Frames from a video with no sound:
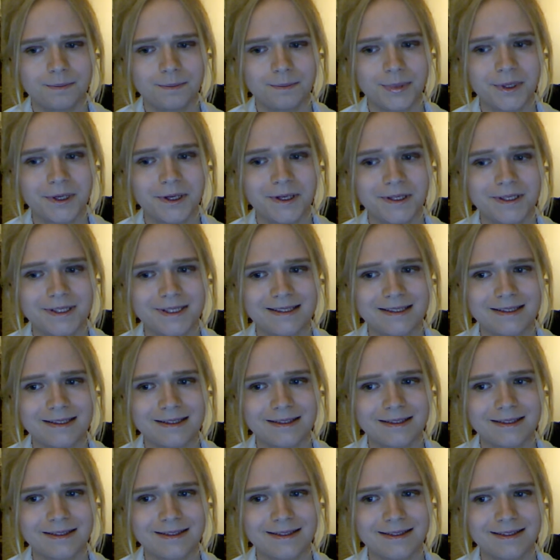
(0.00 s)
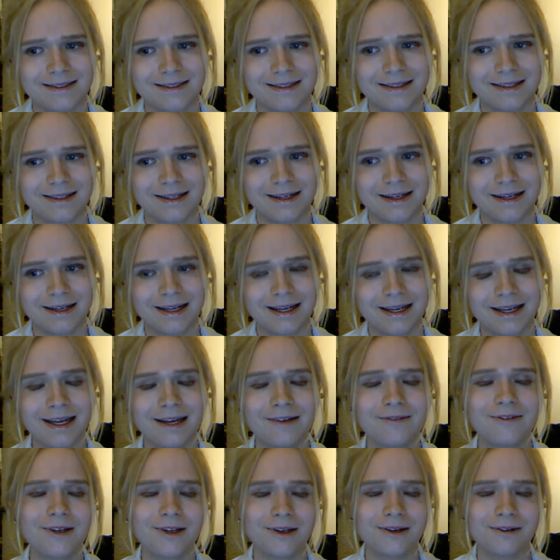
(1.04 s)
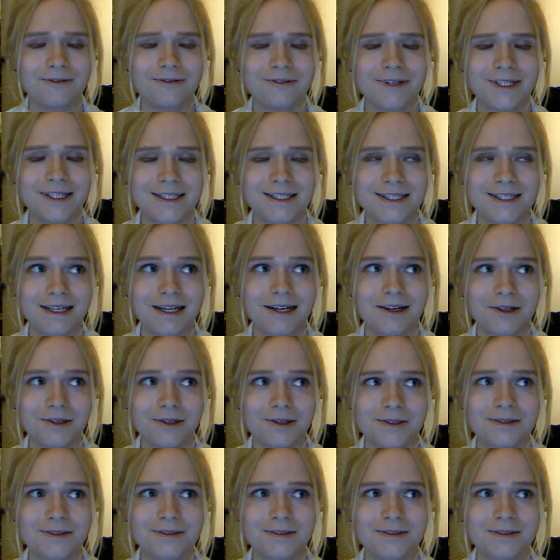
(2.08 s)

but I have a lot of friends now.